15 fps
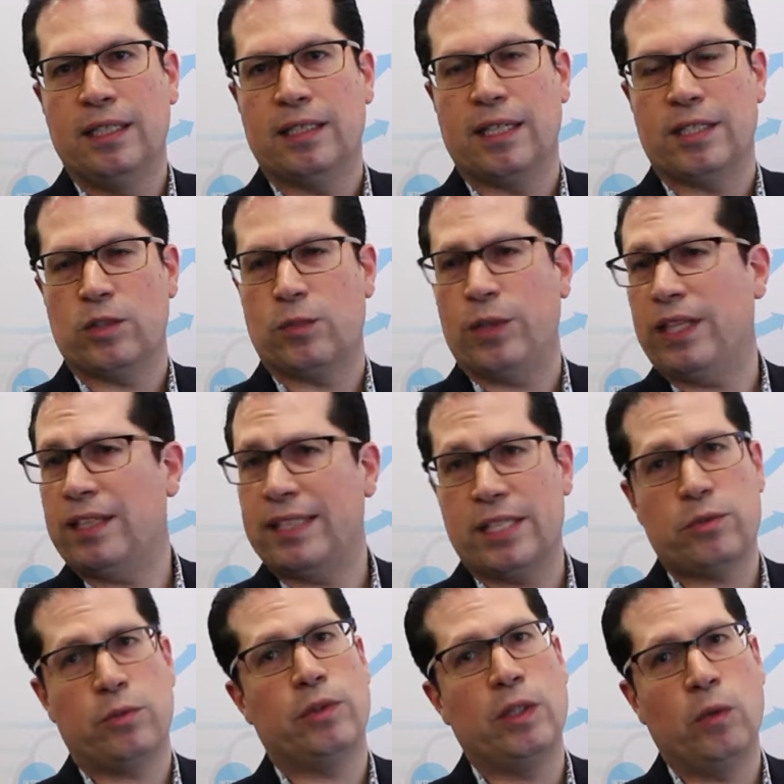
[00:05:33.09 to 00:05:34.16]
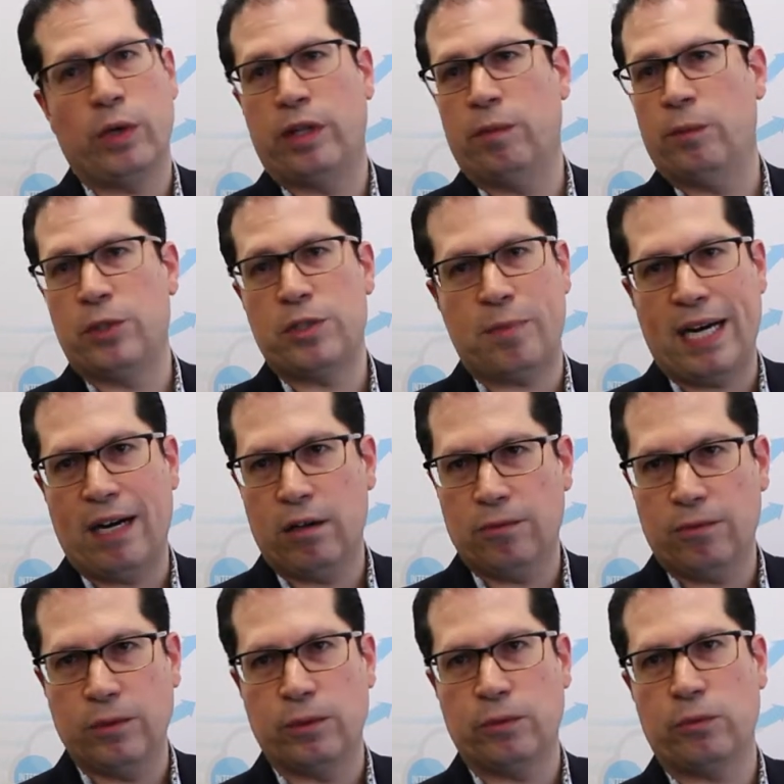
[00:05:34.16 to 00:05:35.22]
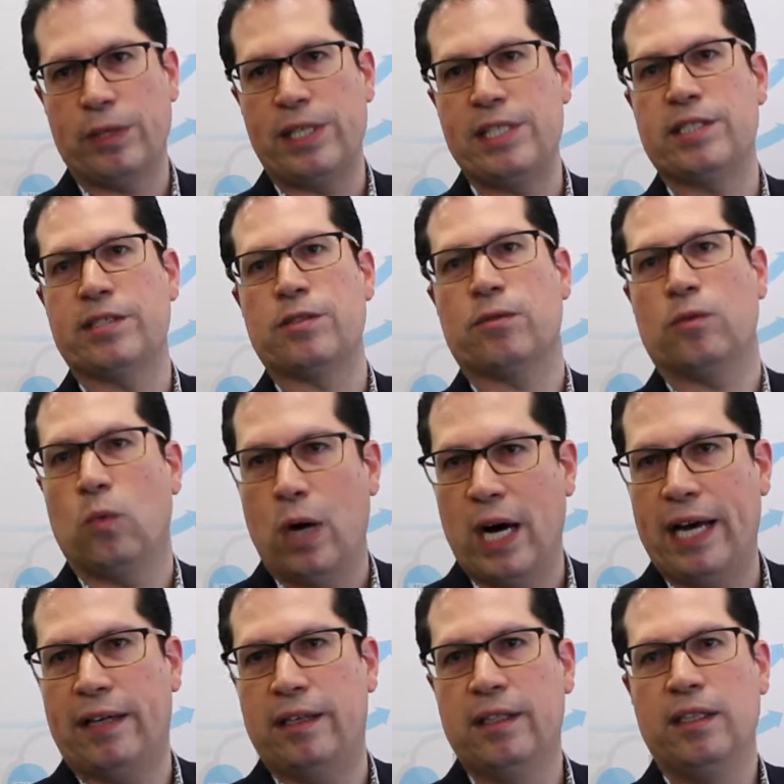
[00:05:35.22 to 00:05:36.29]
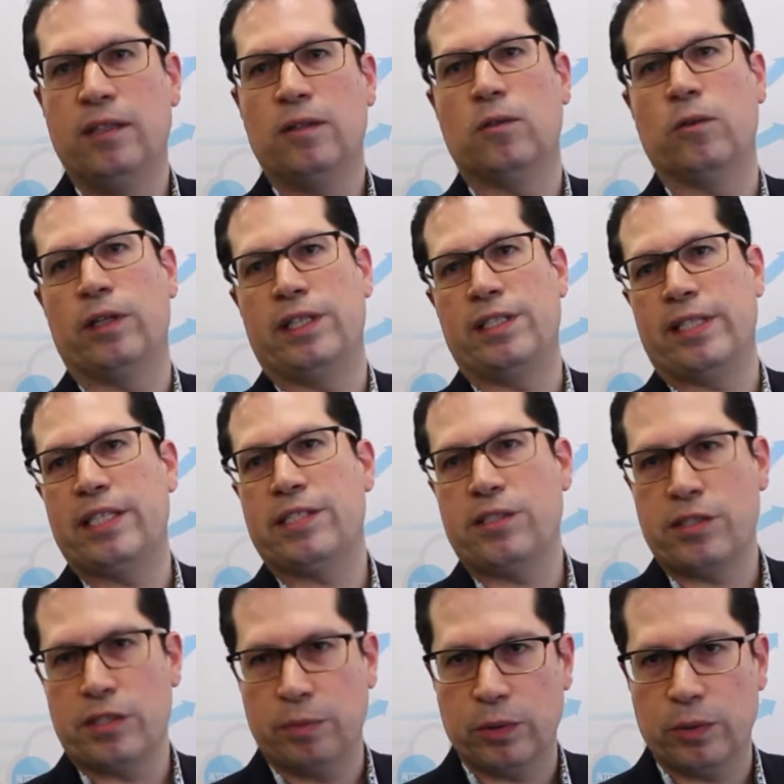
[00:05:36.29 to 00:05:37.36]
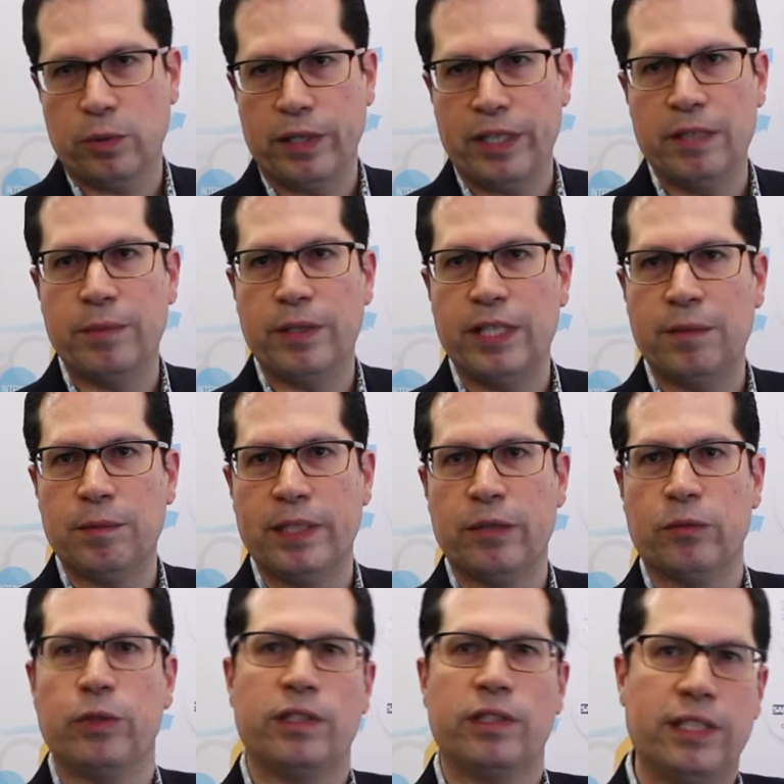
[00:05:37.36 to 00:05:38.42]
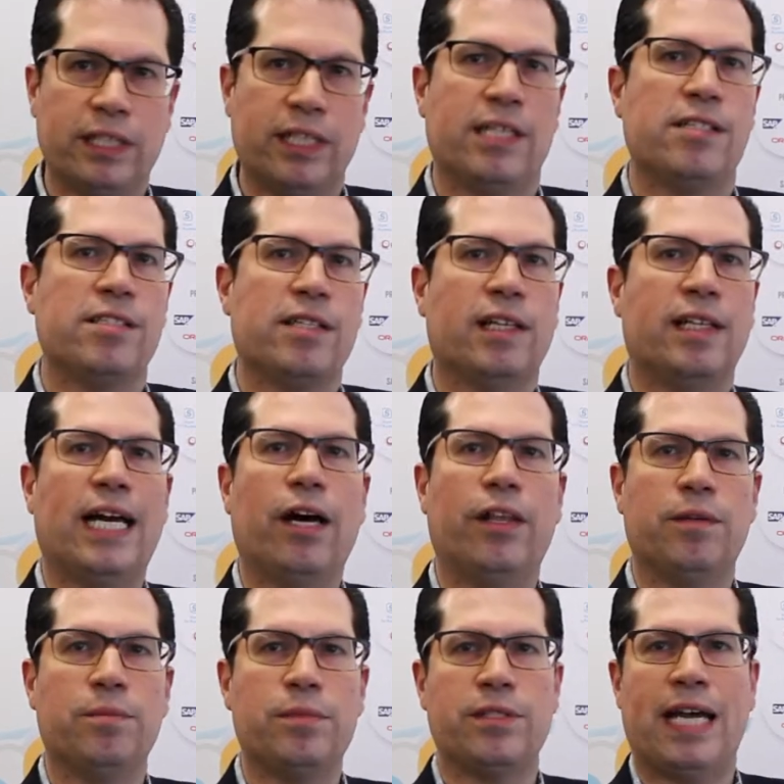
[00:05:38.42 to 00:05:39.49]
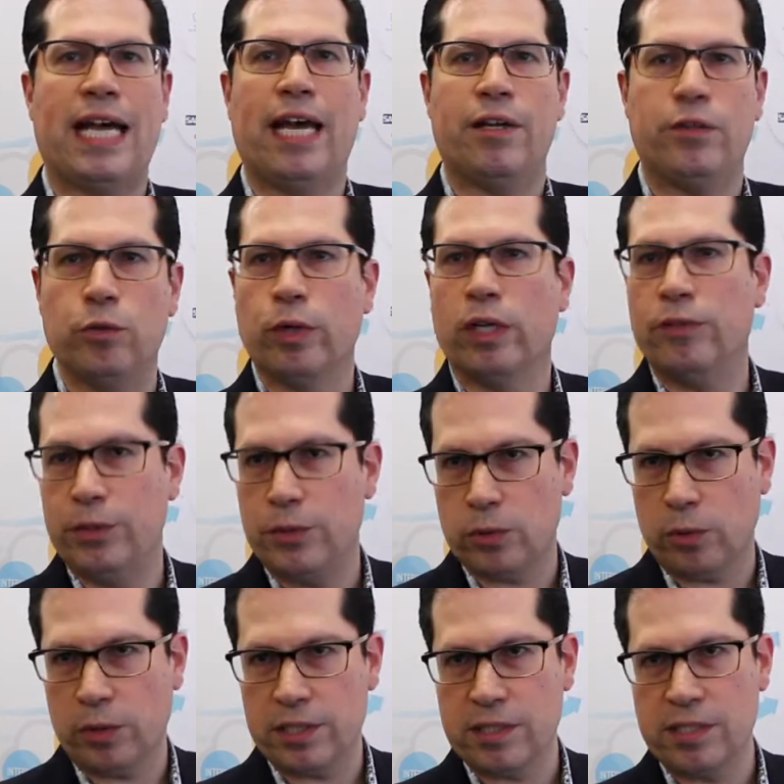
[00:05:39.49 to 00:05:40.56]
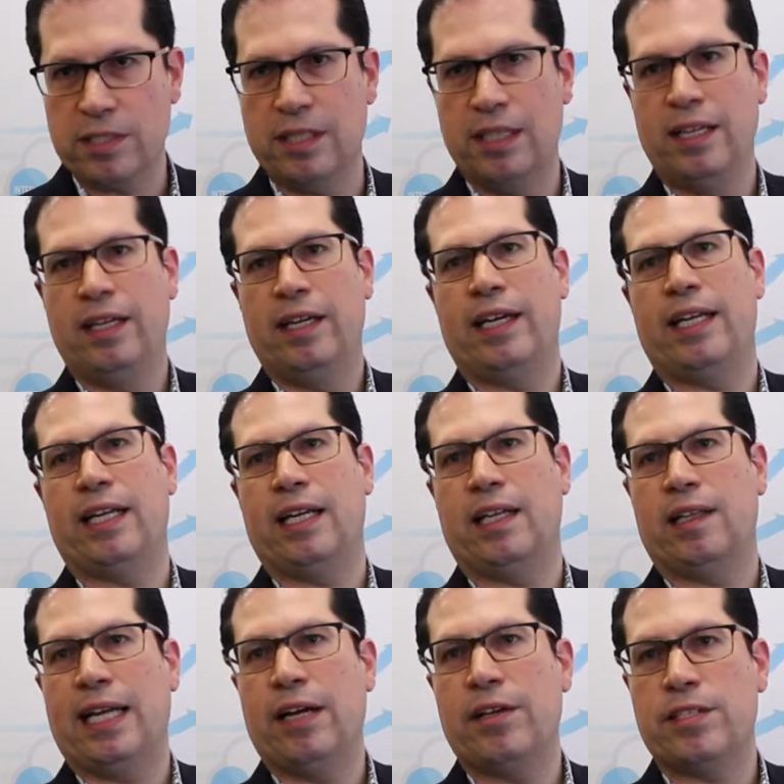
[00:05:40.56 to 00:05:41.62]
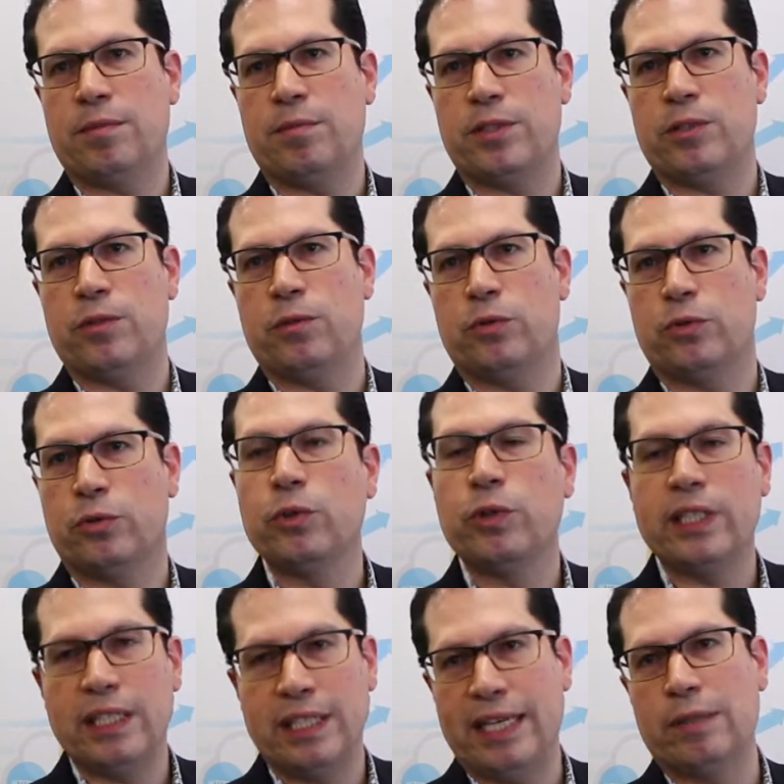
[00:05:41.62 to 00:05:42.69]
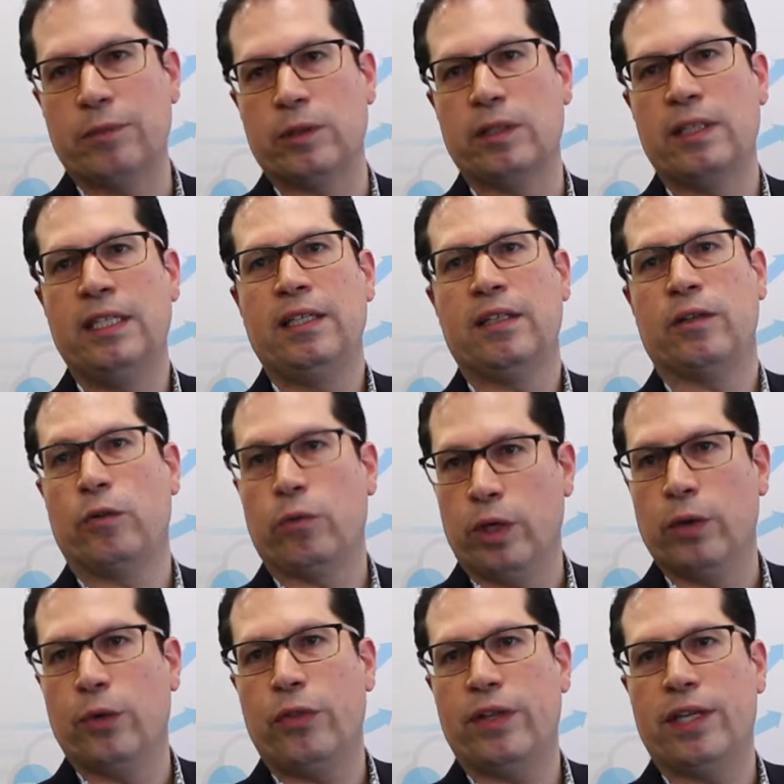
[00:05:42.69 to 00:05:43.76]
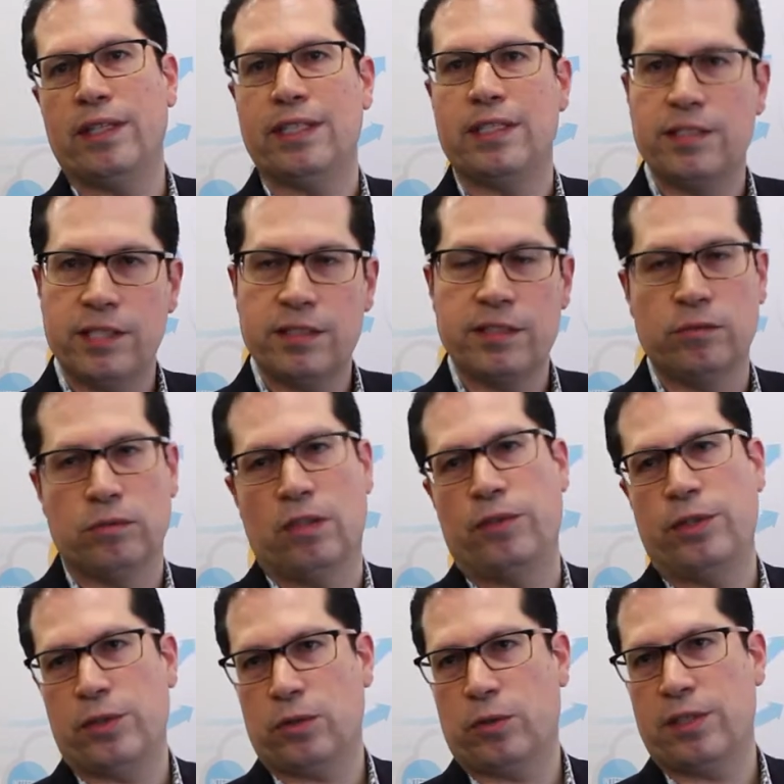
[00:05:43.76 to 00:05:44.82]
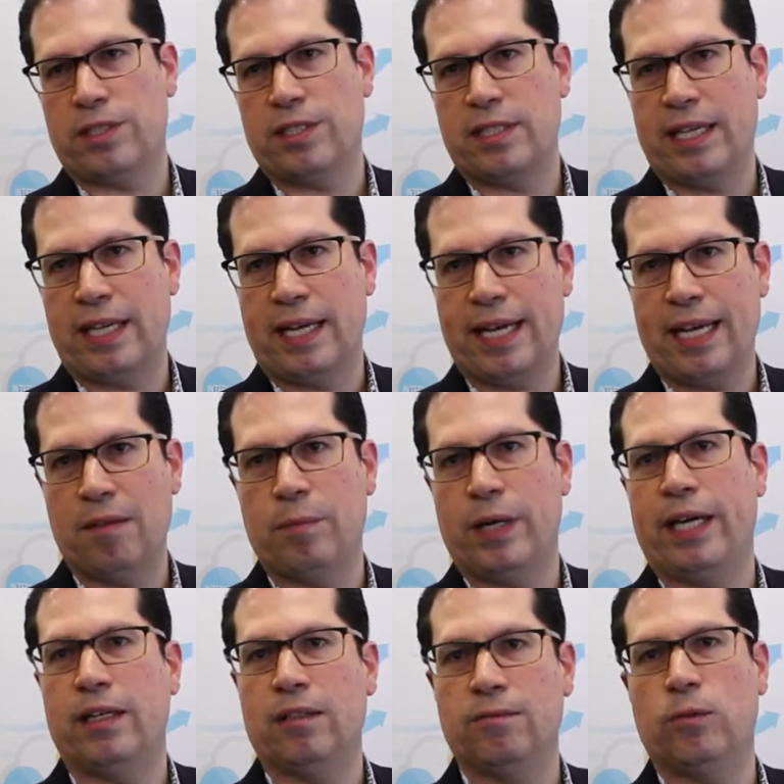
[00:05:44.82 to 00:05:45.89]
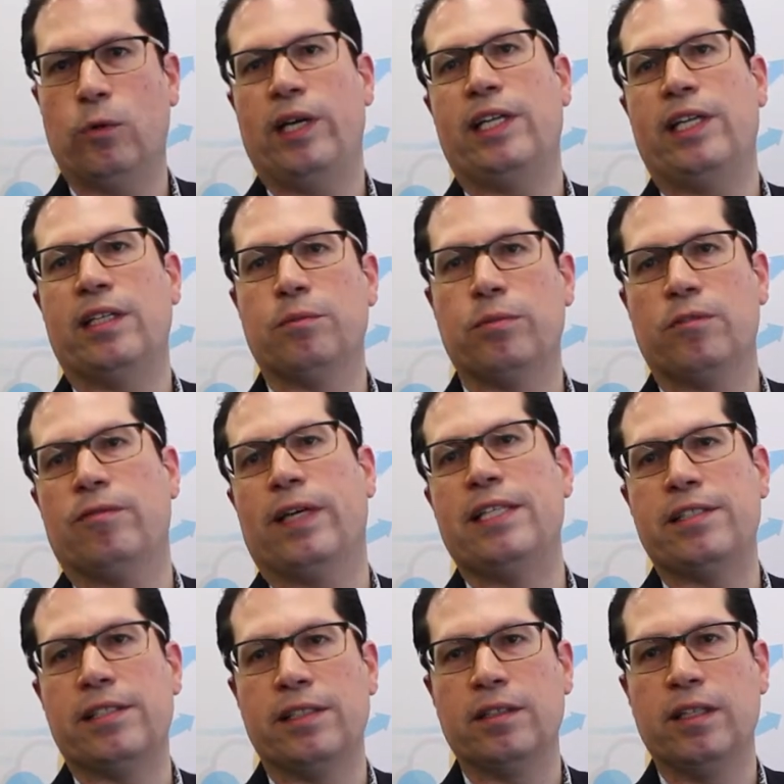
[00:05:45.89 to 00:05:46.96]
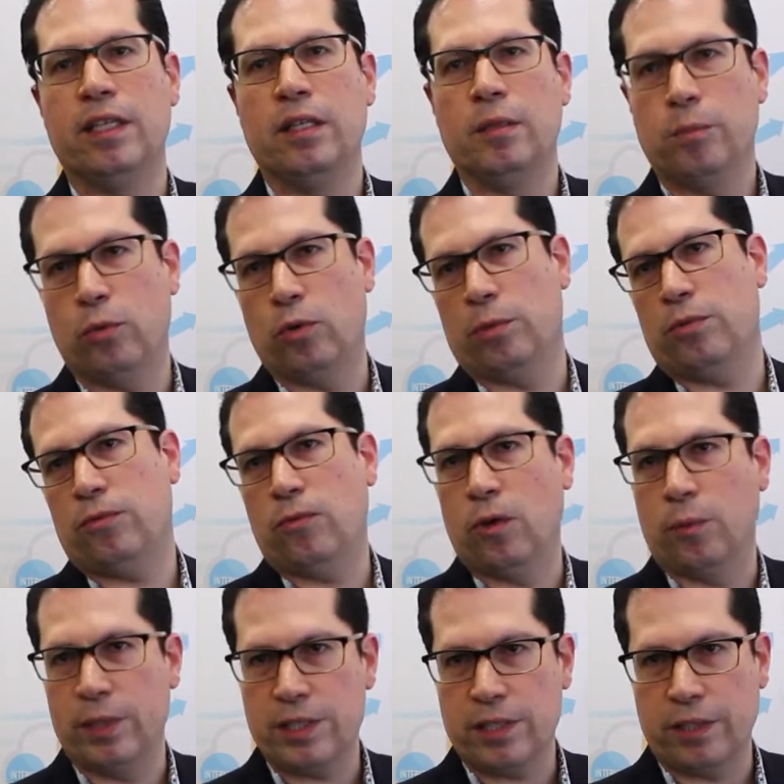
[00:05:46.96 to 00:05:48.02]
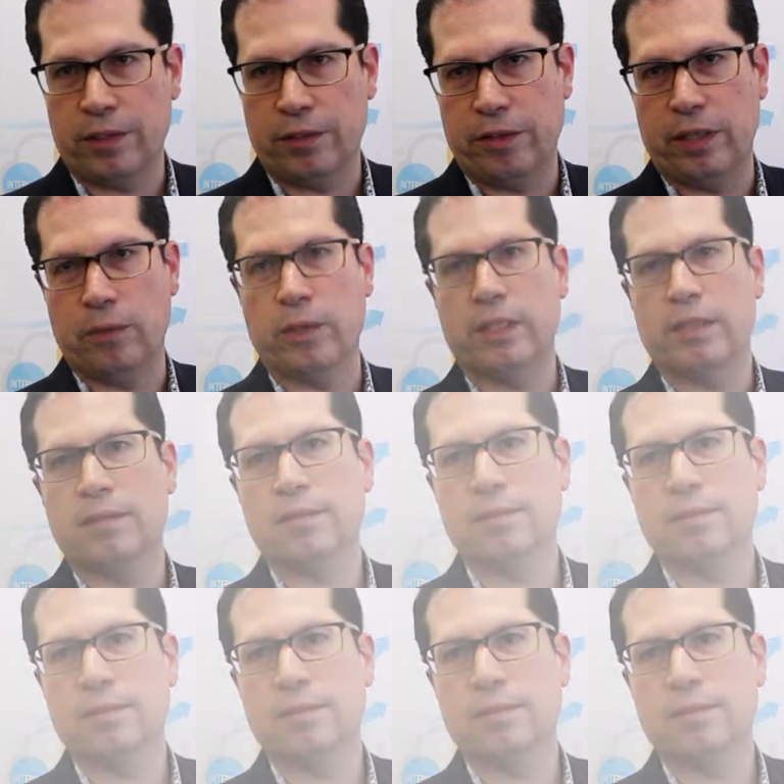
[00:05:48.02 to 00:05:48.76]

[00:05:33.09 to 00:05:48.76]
Uh, so we think that's really one of the most powerful reasons for why organizations deploy Ipanema. It really does allow them to add new revenue sources and it allows them to truly enable growth in the existing revenue sources they have by avoiding and preventing poor performance on their network.